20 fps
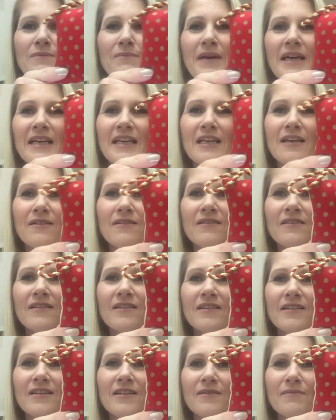some backing
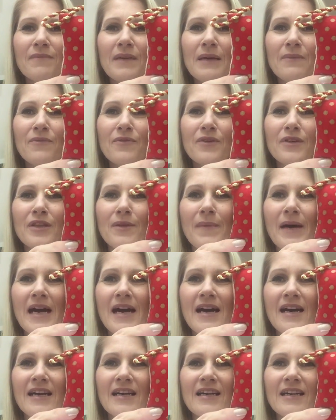paper on the
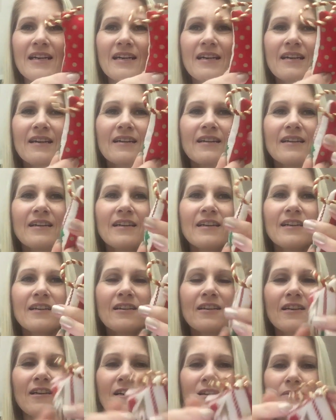back,
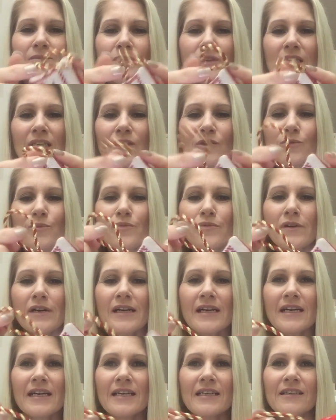put a little
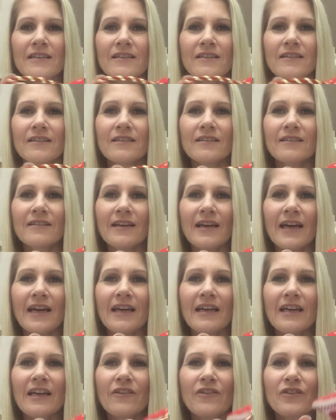braid
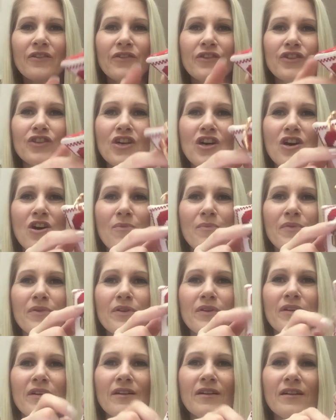hanger on the top,
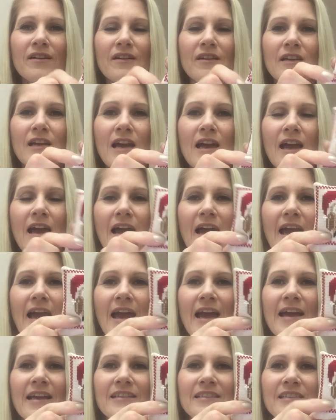
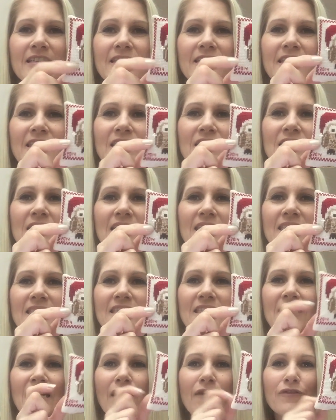and this is
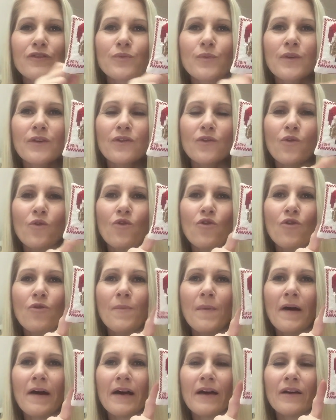stuffed with all
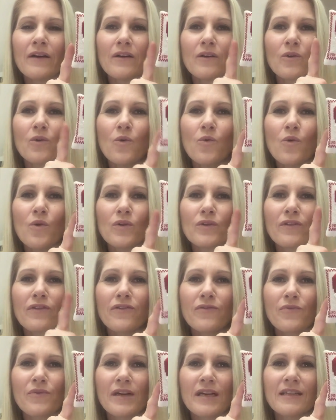my Ort
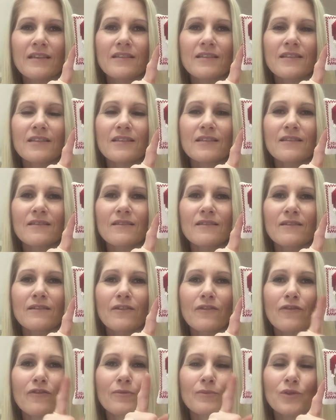threads
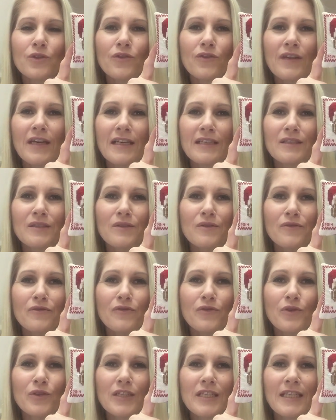from
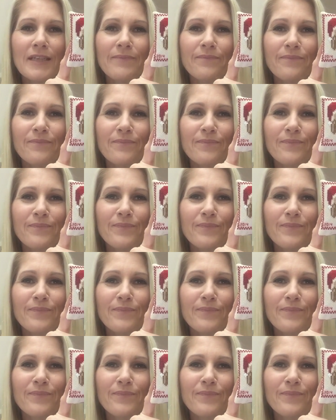2014.